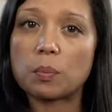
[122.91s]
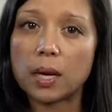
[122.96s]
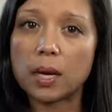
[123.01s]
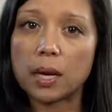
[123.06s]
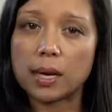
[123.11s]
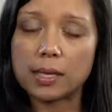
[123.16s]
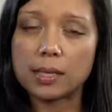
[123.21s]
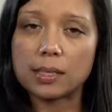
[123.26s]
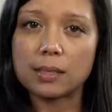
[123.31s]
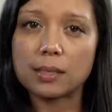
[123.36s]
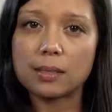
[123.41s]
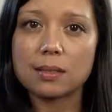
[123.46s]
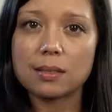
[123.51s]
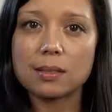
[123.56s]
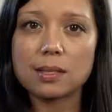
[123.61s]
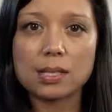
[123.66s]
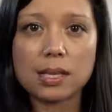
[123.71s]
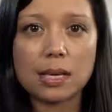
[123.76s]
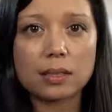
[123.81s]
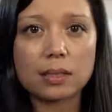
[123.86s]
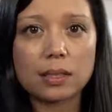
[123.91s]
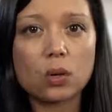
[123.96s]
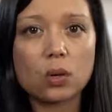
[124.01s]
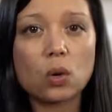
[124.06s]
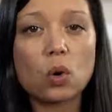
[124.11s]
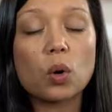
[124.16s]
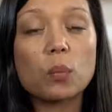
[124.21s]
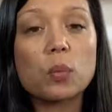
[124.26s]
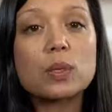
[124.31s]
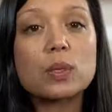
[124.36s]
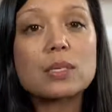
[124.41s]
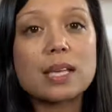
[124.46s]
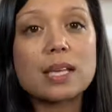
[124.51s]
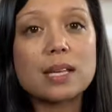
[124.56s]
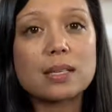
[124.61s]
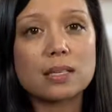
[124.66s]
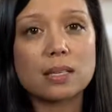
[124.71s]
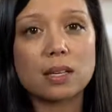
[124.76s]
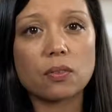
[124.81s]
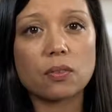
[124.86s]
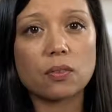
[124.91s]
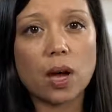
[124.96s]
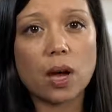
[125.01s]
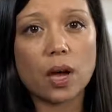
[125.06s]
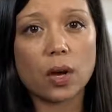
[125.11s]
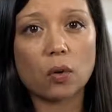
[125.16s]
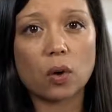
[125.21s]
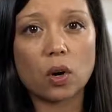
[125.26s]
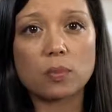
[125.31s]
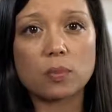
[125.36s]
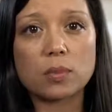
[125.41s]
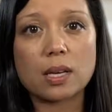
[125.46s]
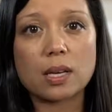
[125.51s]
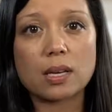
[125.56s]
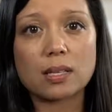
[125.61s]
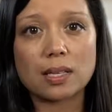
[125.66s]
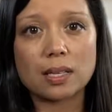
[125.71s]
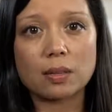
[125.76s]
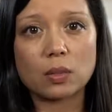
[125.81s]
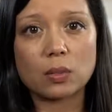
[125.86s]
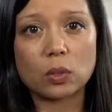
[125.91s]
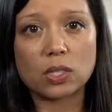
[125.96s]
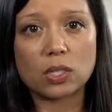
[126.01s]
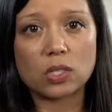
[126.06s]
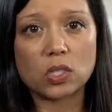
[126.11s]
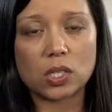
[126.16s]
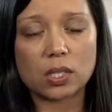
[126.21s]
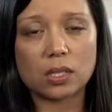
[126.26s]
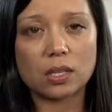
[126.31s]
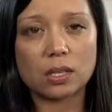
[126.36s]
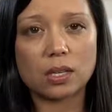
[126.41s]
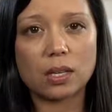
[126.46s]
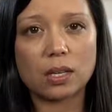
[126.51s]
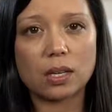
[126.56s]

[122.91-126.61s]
buying, selling, or possessing firearms and ammunition.